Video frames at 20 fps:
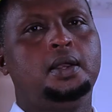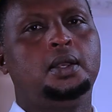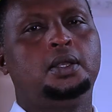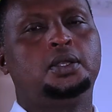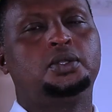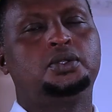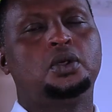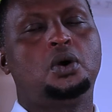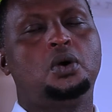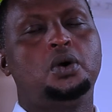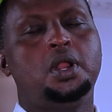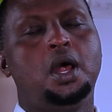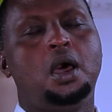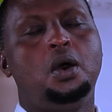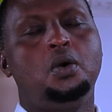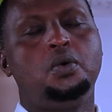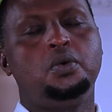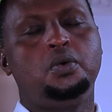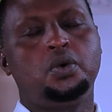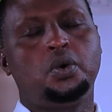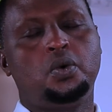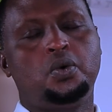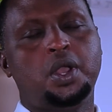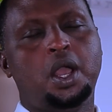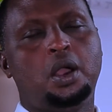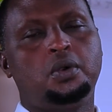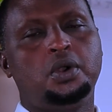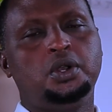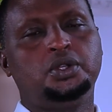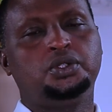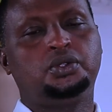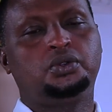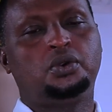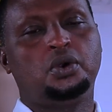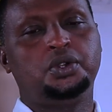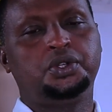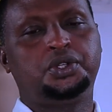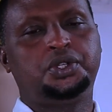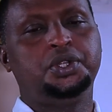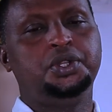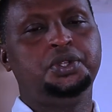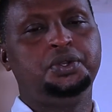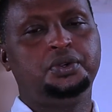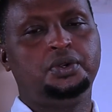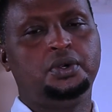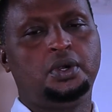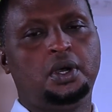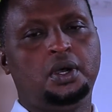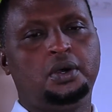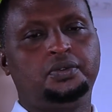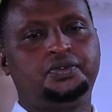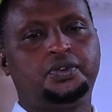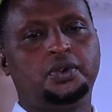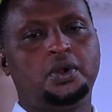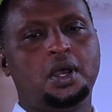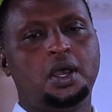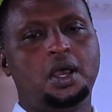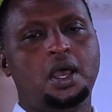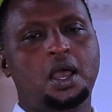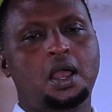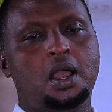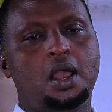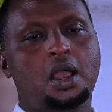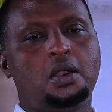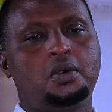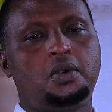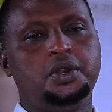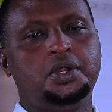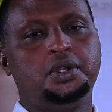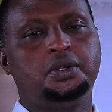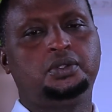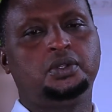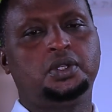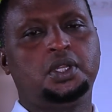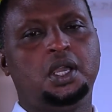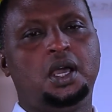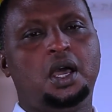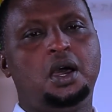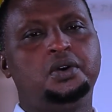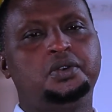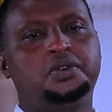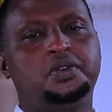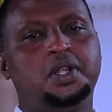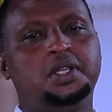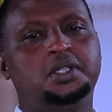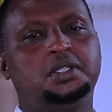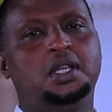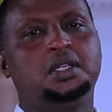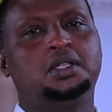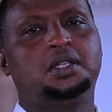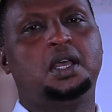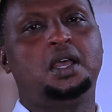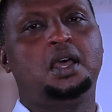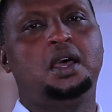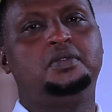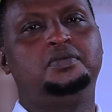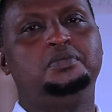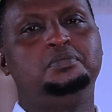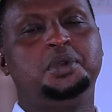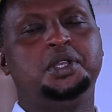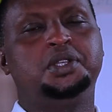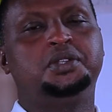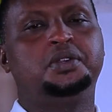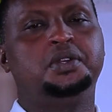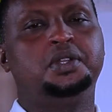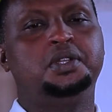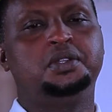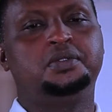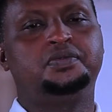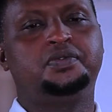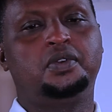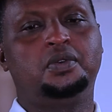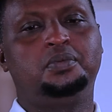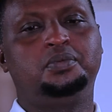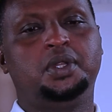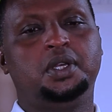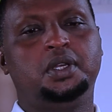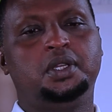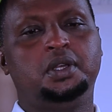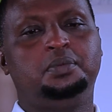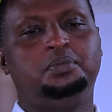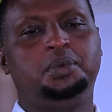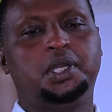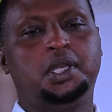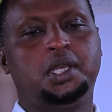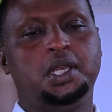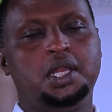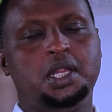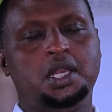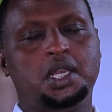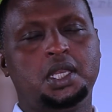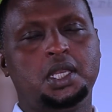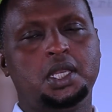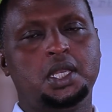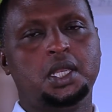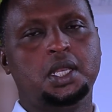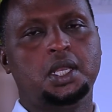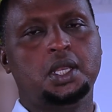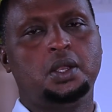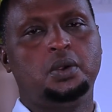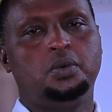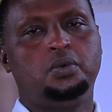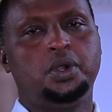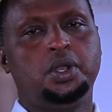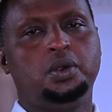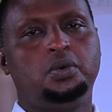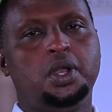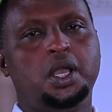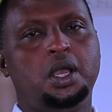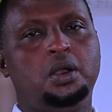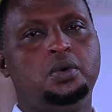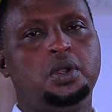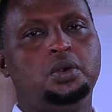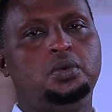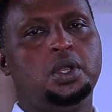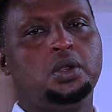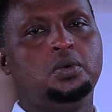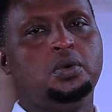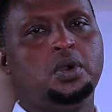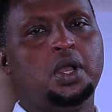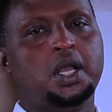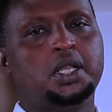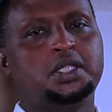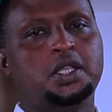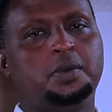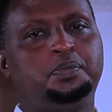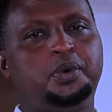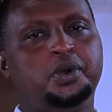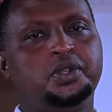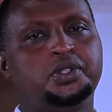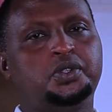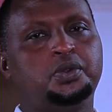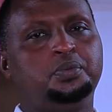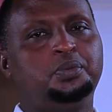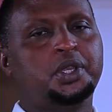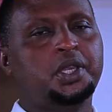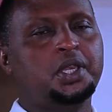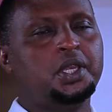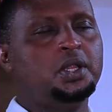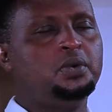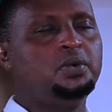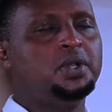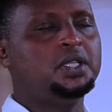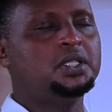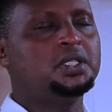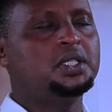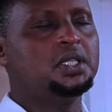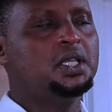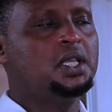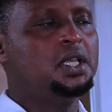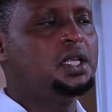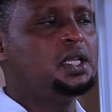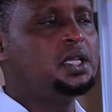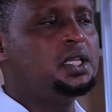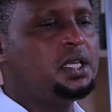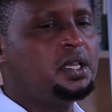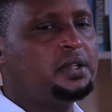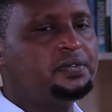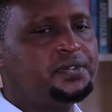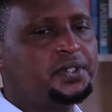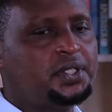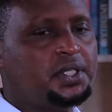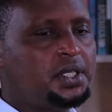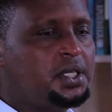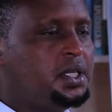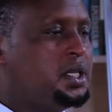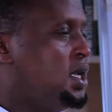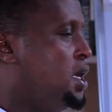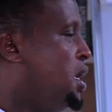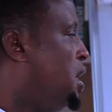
So now we are going to continue according to the outlines that I have mentioned from the beginning. We were supposed to begin with DFT